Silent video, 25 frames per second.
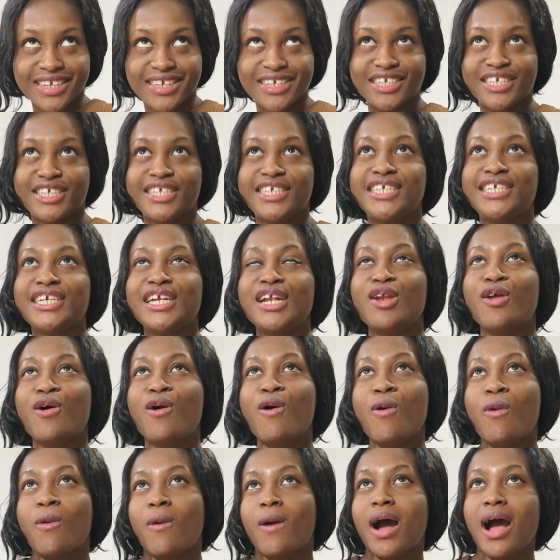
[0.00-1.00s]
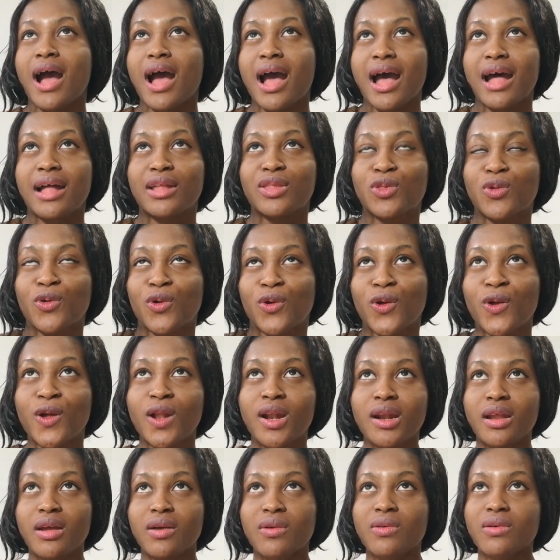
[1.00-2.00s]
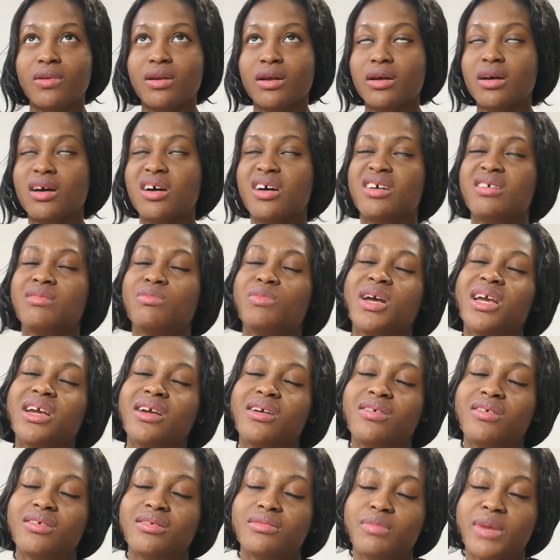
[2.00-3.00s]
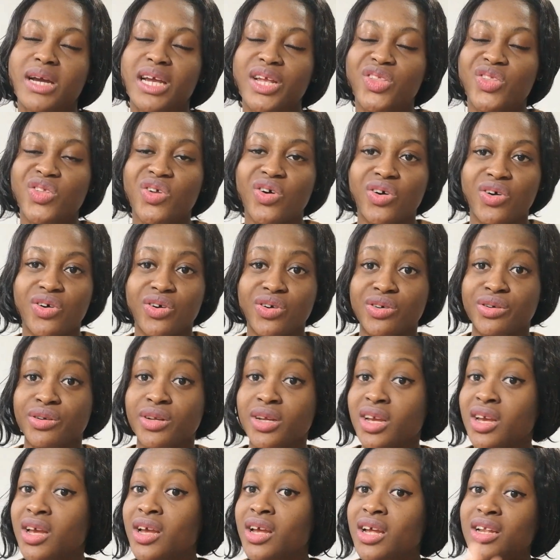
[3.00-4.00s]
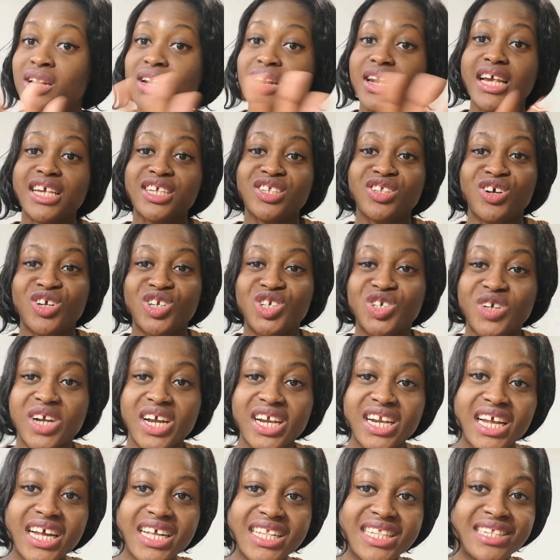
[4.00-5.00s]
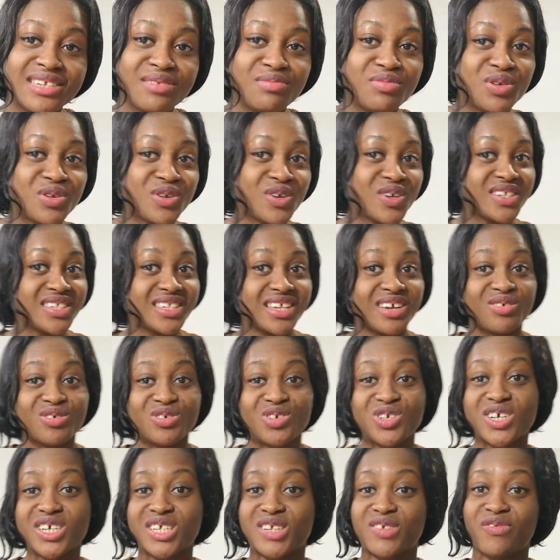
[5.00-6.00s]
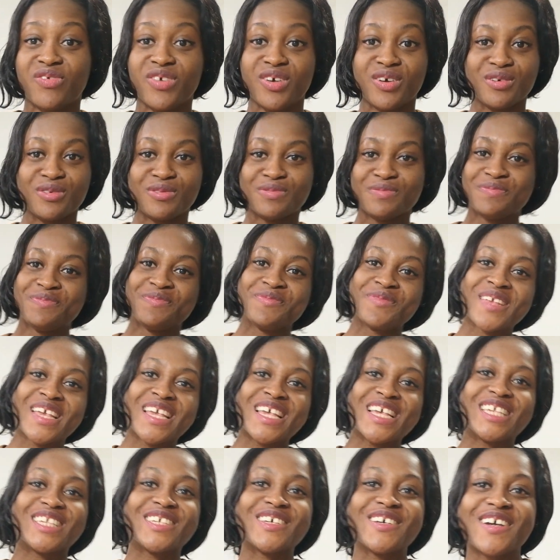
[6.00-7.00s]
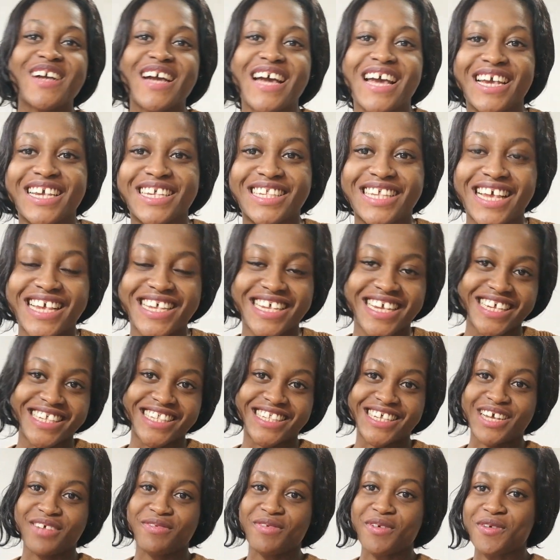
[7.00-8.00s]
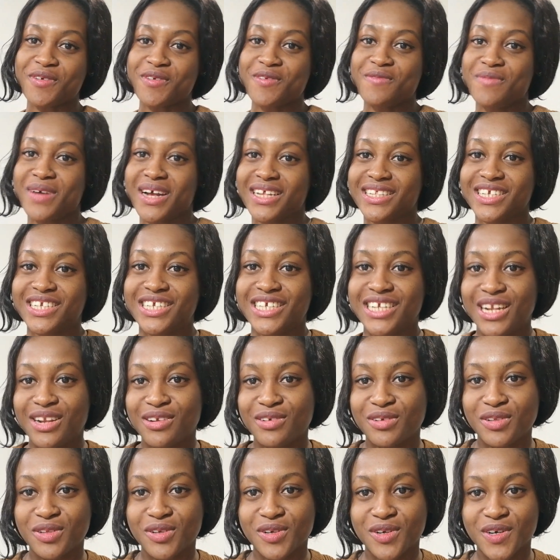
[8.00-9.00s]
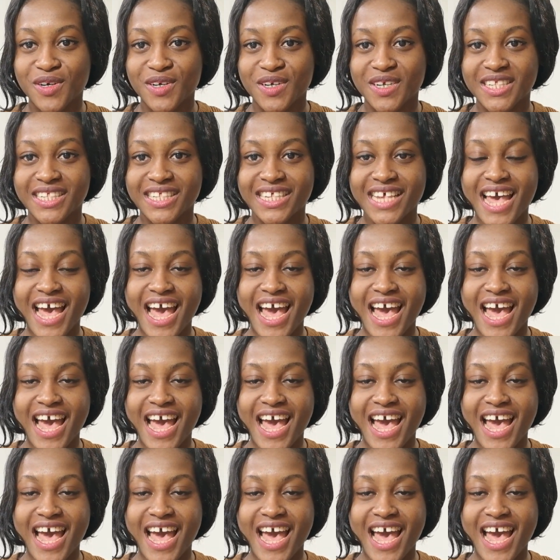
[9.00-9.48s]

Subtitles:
Chilo wa toyonde kure. Oh my god, my tongue. Let's not try that thing because I will just fail. So guys, as I said, welcome back to Chilo Talks.